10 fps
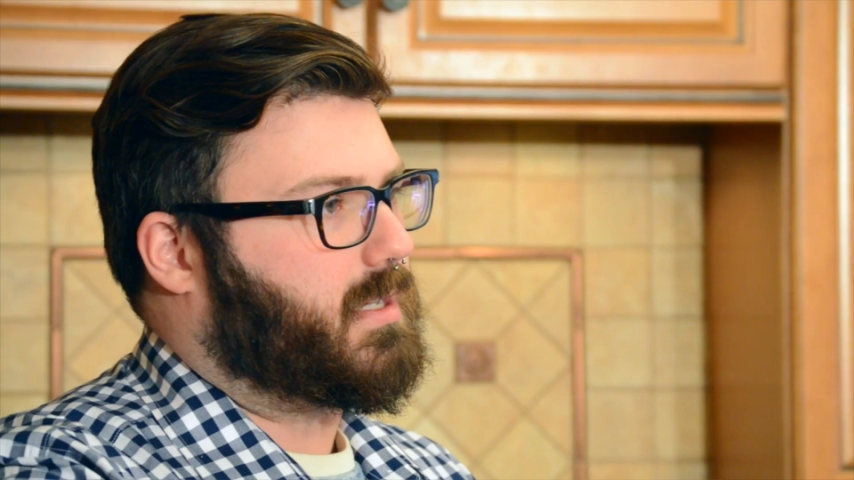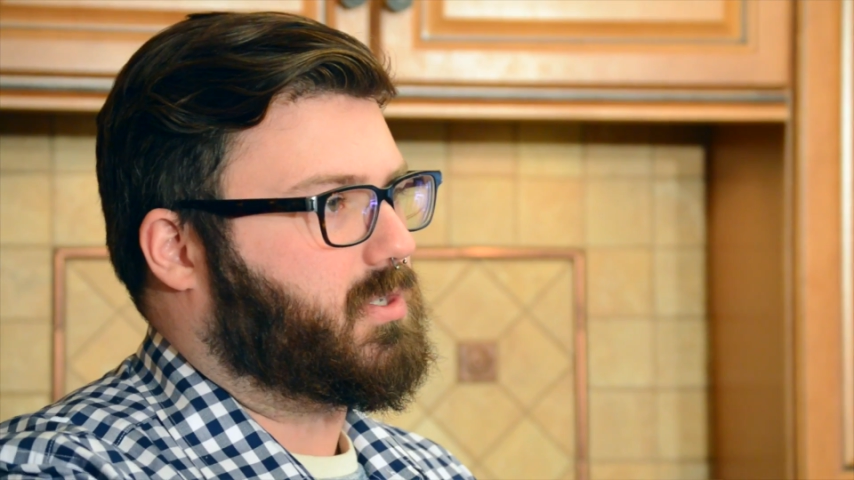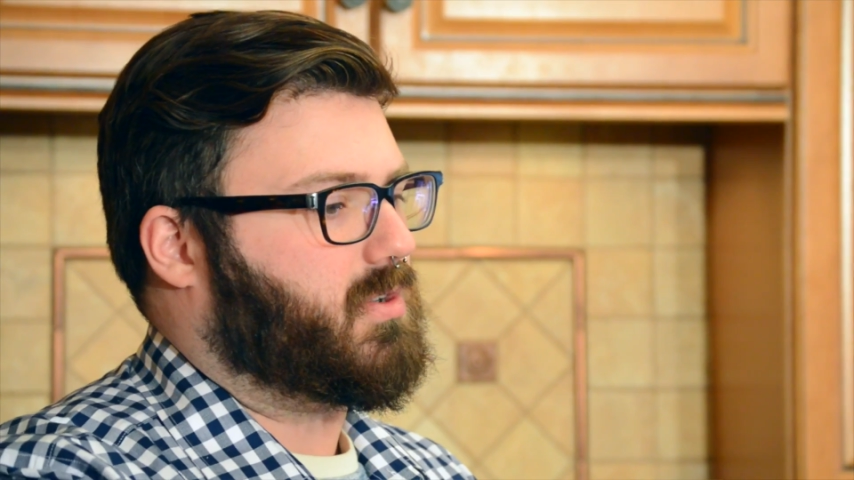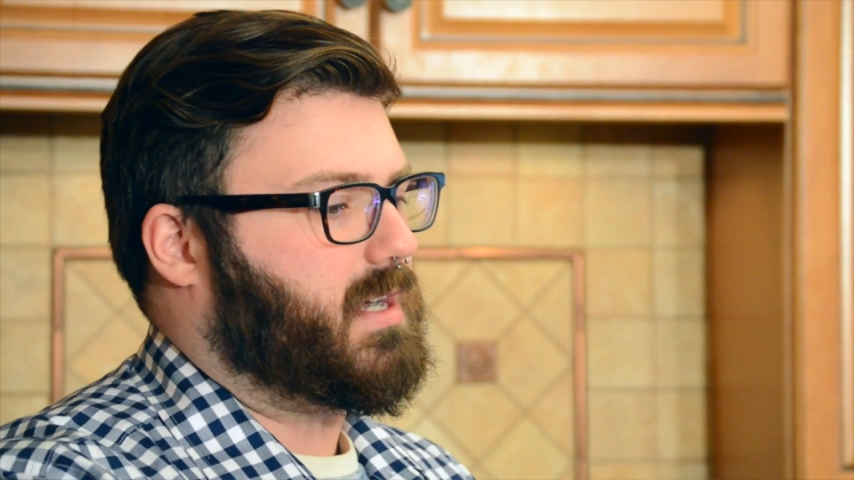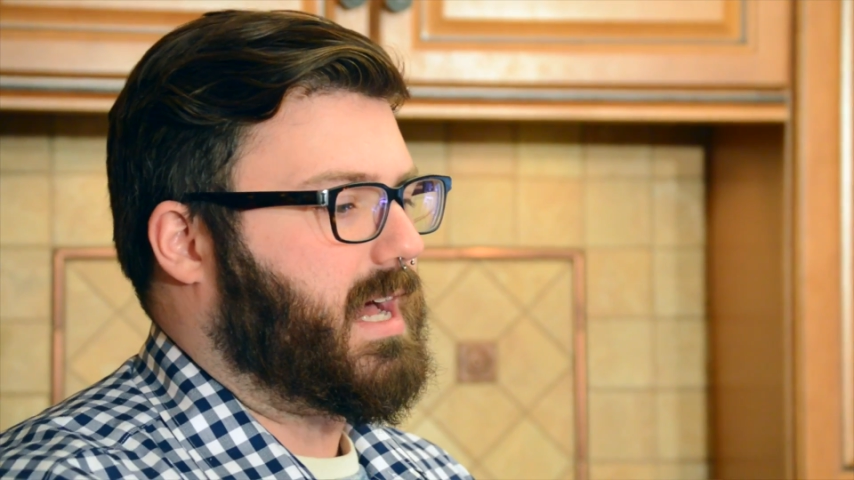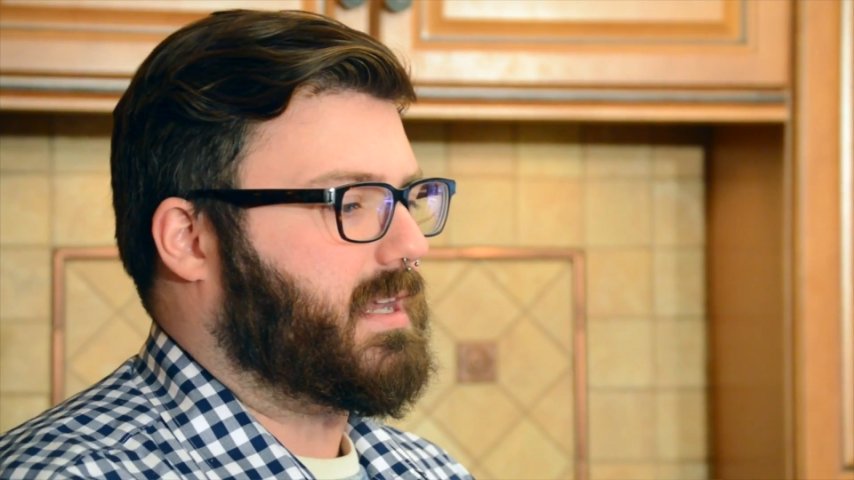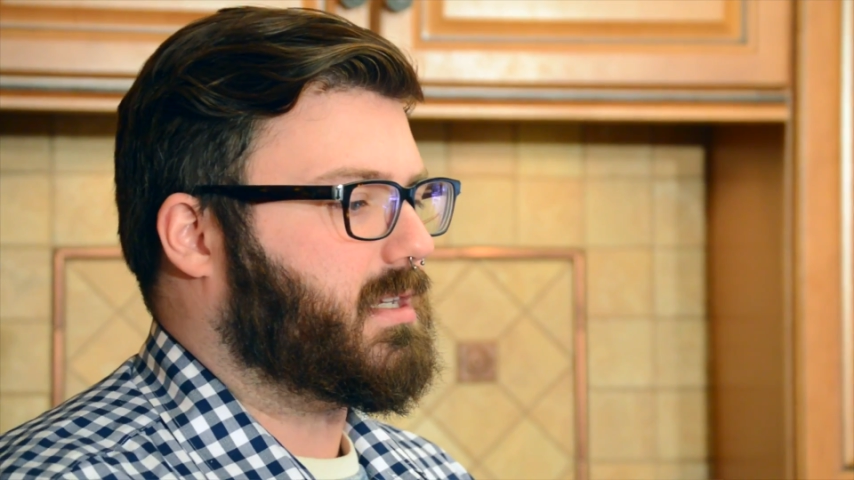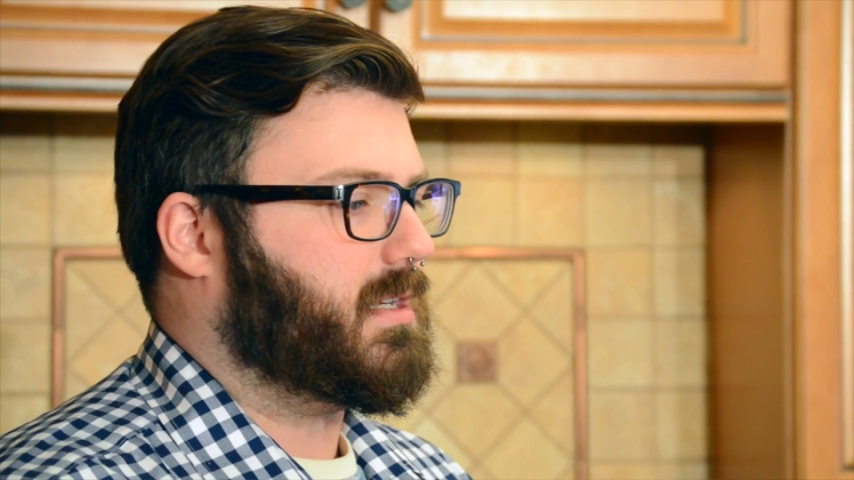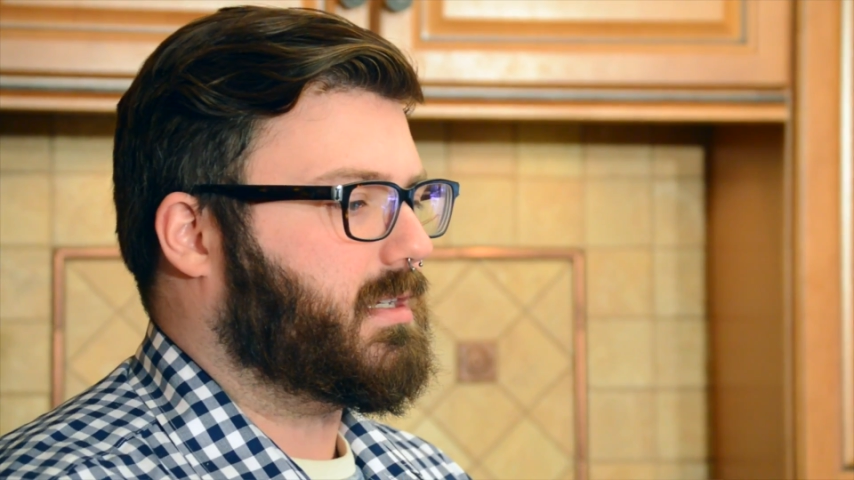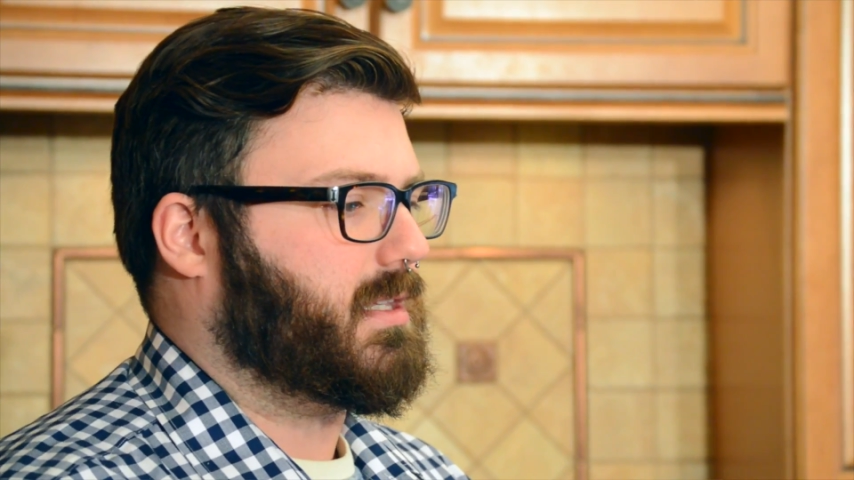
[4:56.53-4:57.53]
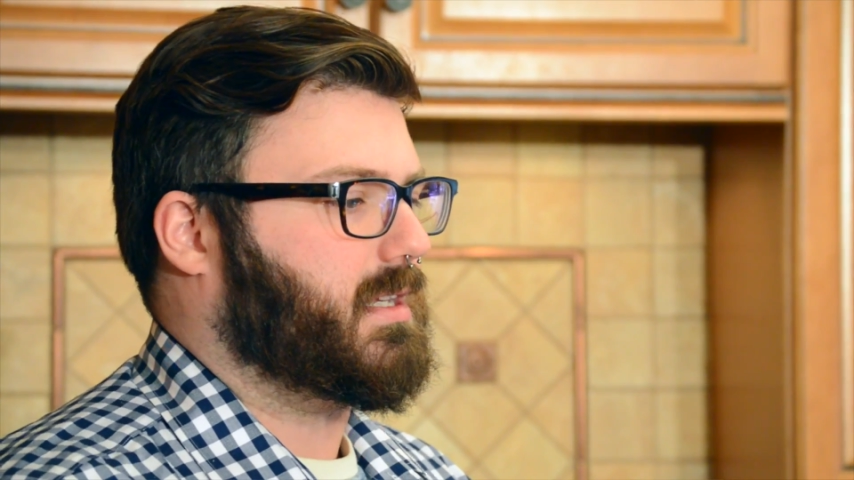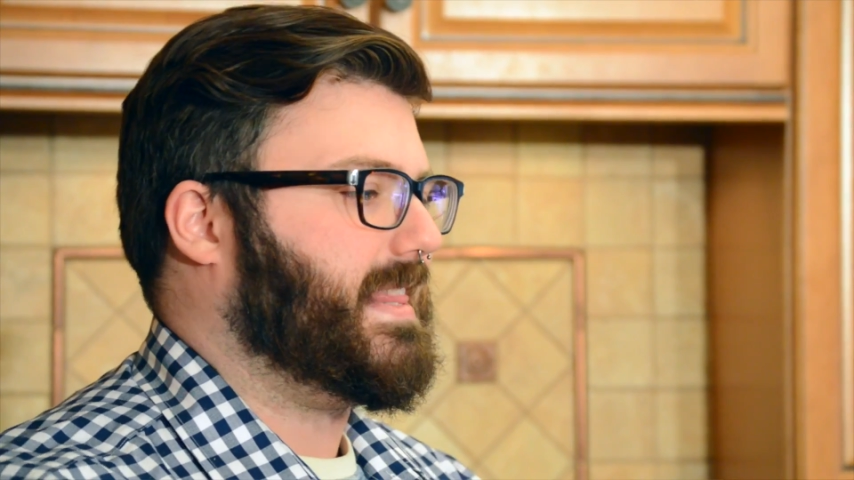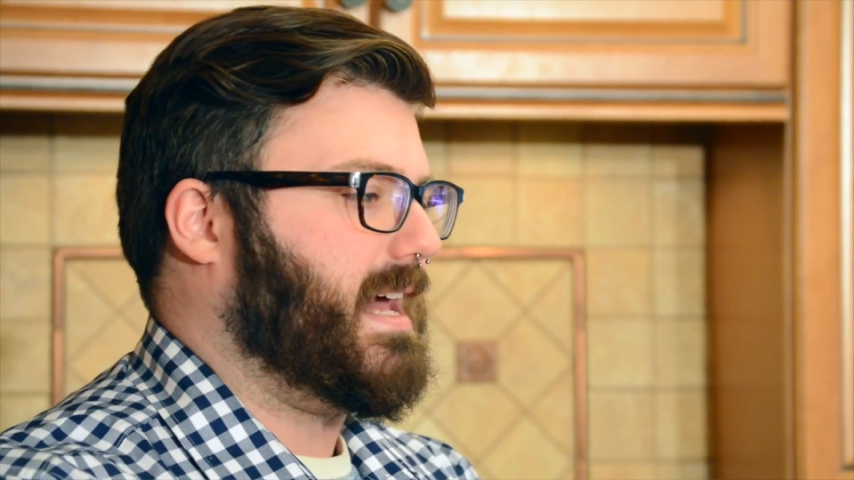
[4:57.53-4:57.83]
because you're not that